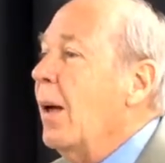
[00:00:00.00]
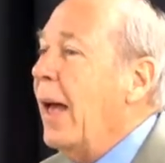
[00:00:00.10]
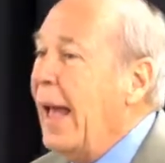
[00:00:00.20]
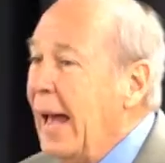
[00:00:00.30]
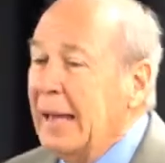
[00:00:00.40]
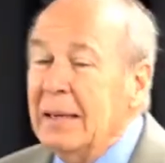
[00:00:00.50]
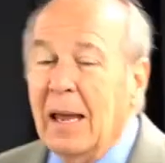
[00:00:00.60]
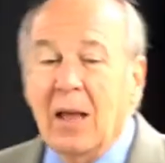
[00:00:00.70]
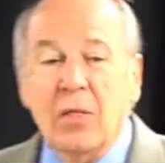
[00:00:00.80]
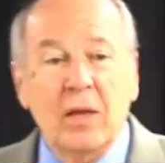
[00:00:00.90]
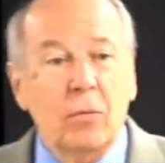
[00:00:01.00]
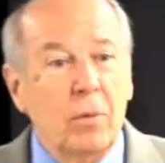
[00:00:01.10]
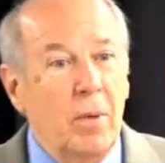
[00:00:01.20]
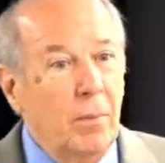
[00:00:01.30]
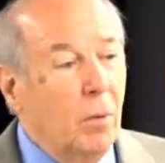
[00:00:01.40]
And then
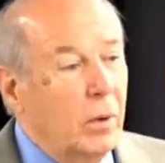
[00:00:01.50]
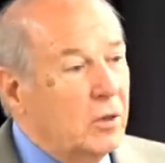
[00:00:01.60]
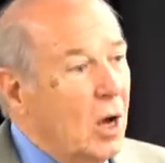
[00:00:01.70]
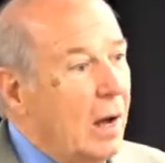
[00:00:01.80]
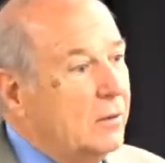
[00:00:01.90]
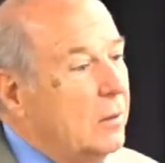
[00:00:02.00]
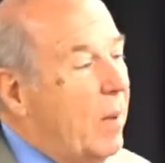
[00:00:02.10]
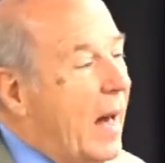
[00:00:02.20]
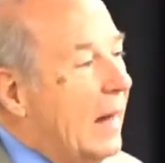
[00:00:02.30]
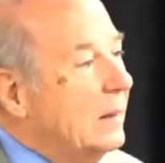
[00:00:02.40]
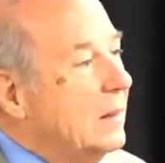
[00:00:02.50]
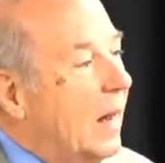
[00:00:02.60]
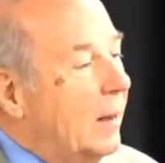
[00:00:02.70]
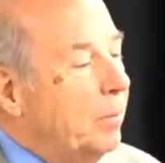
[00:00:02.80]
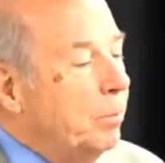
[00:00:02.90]
remember we talked about the